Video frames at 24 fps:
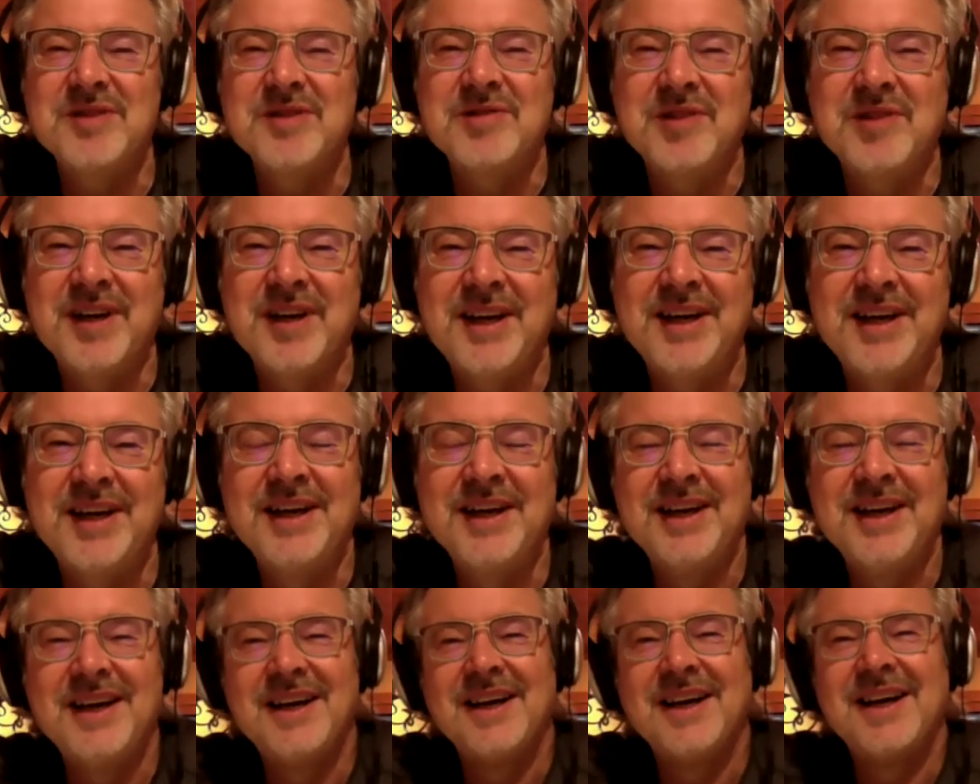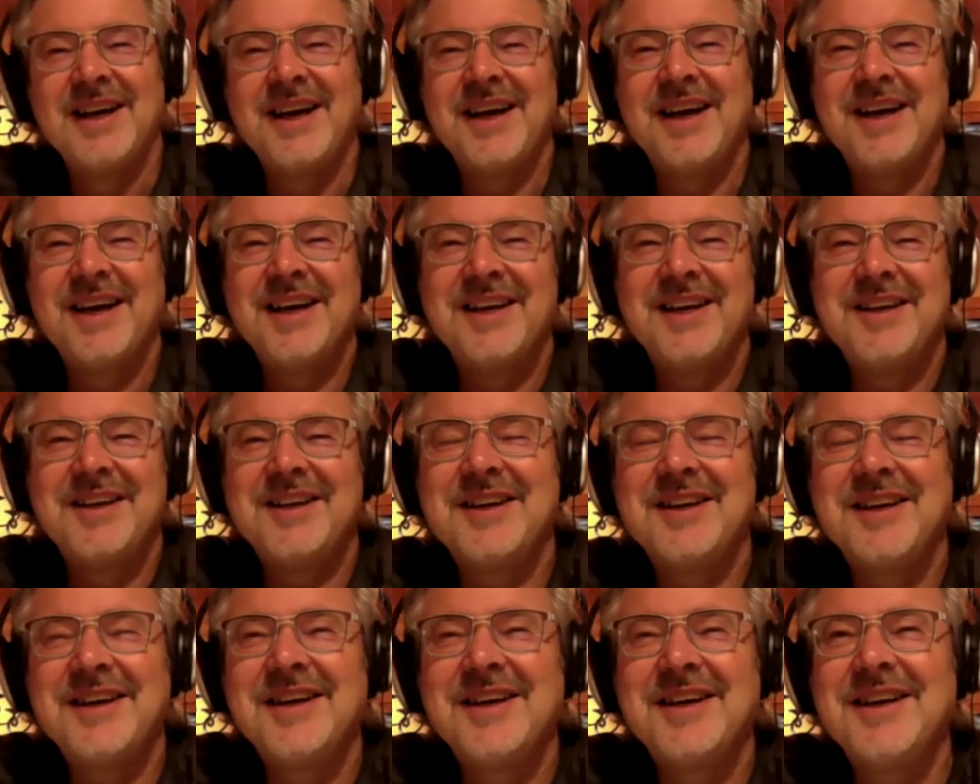right? And
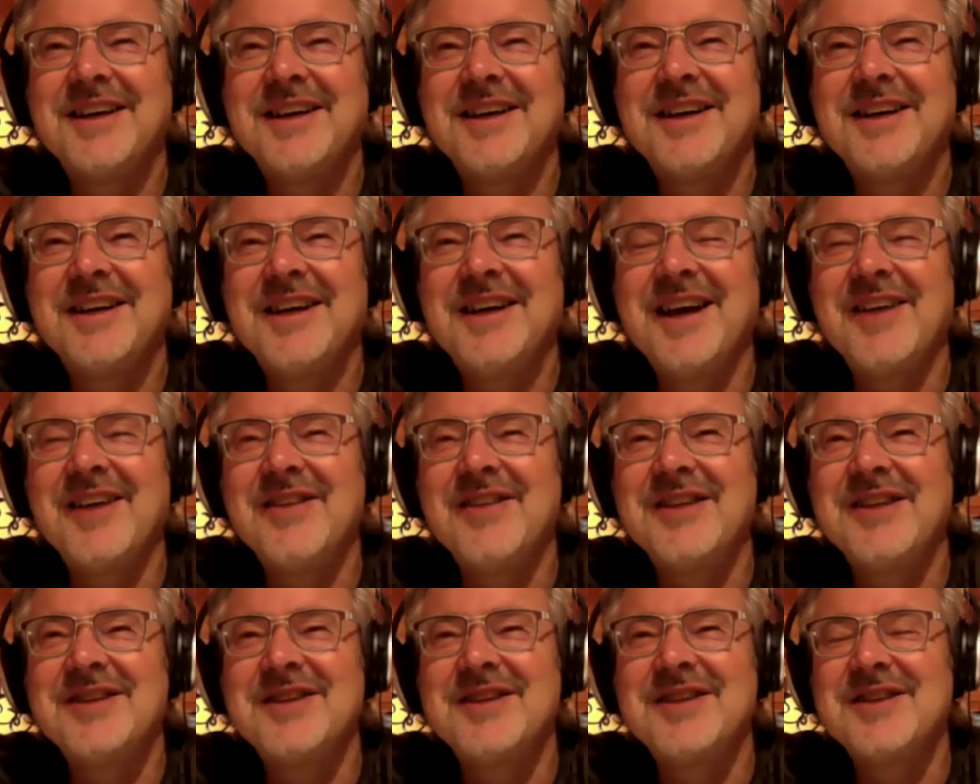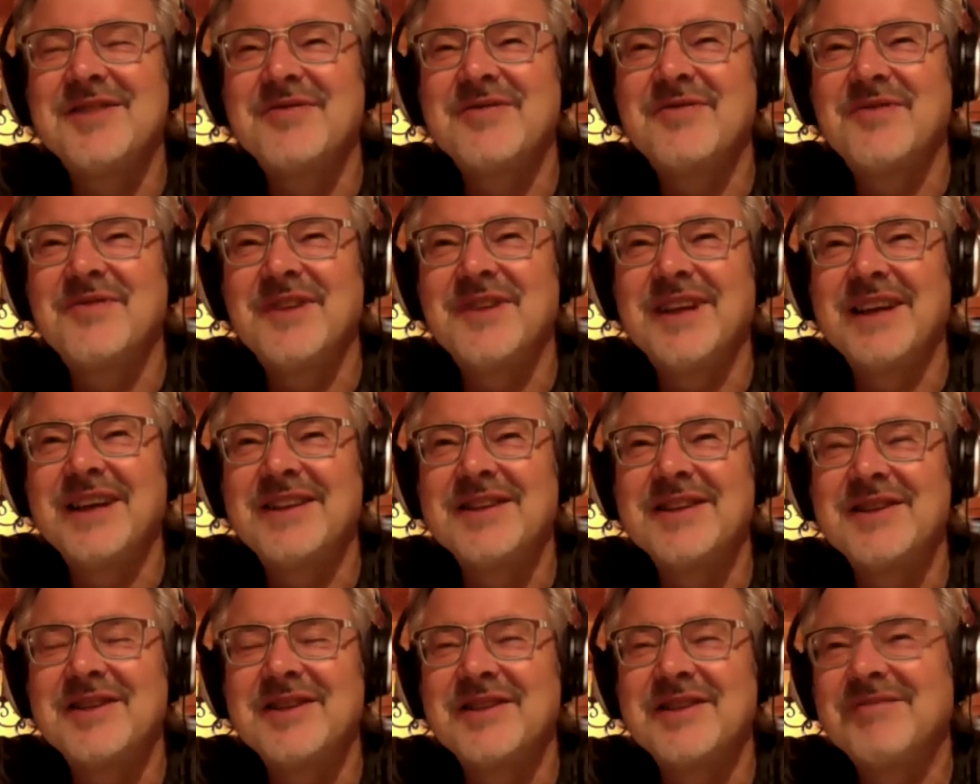yeah, this like
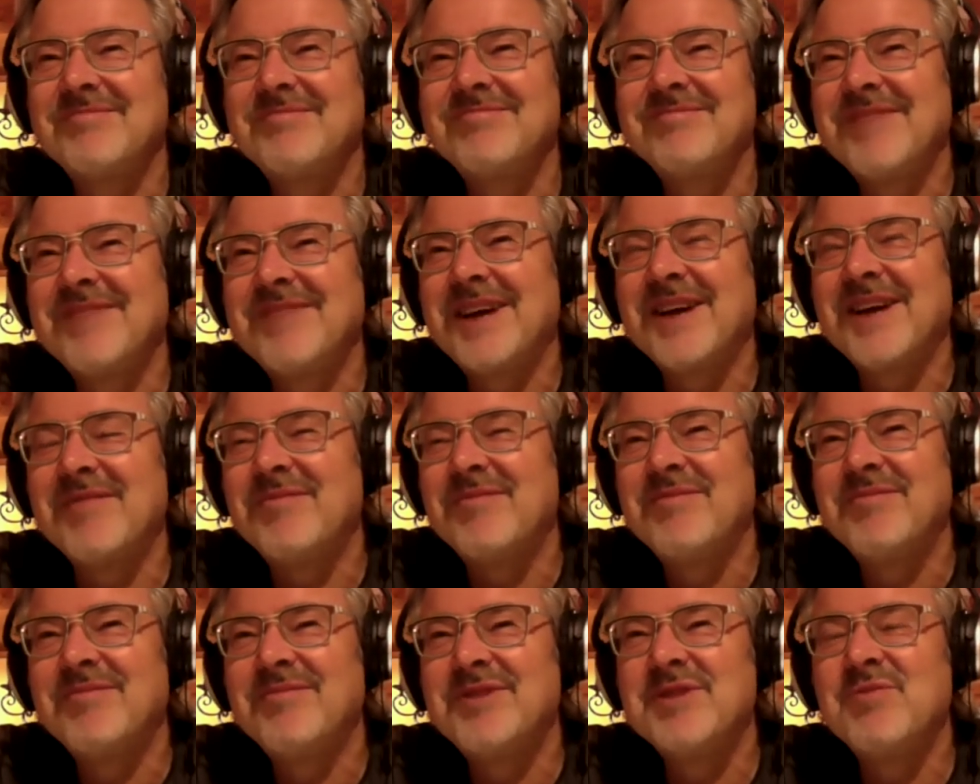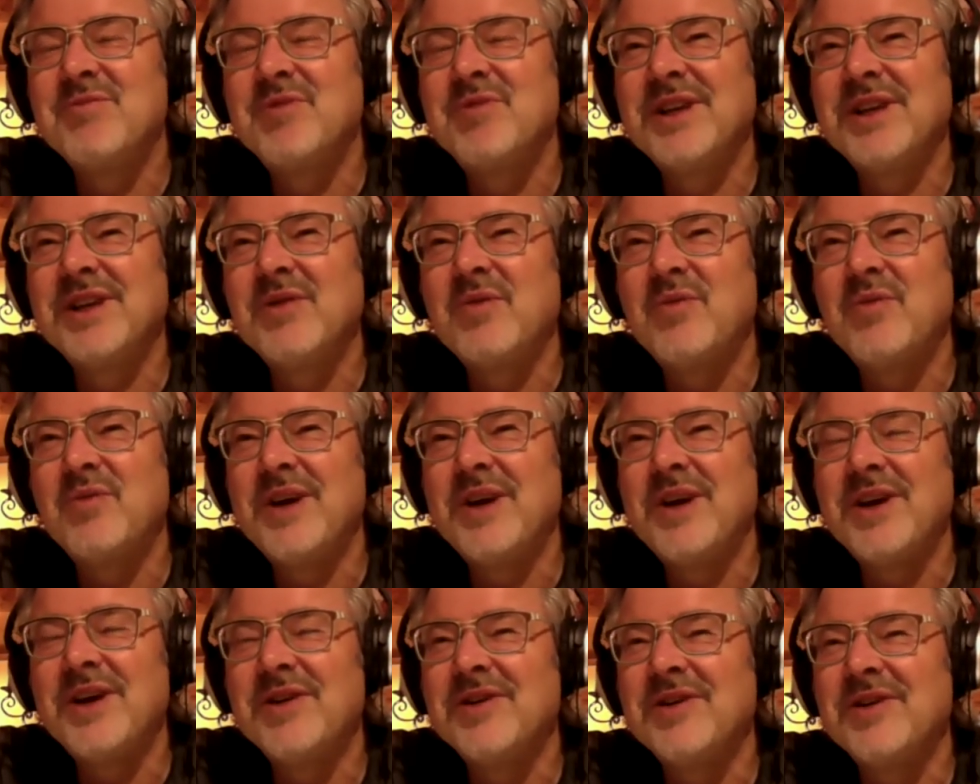this, yeah, just really
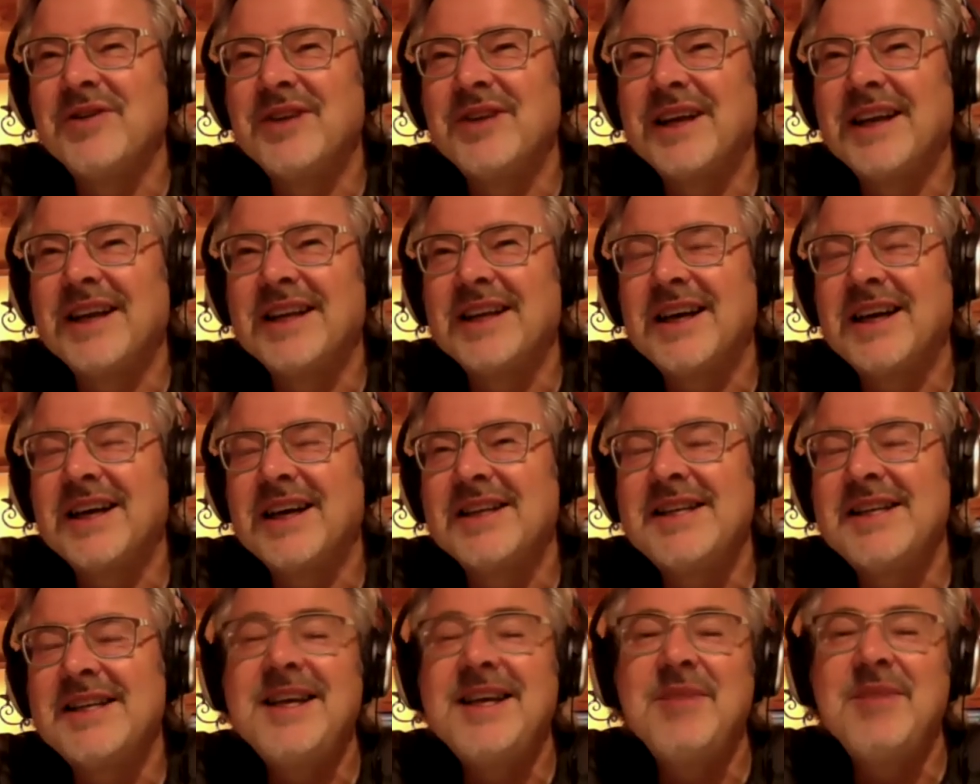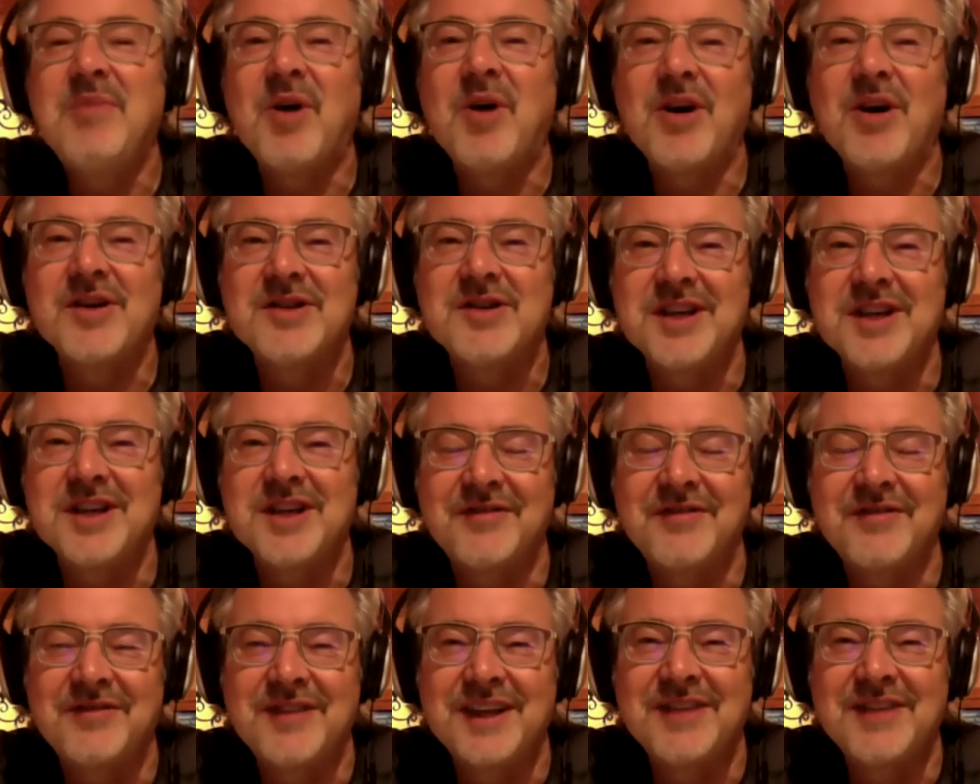weird, like tiki bar stuff, like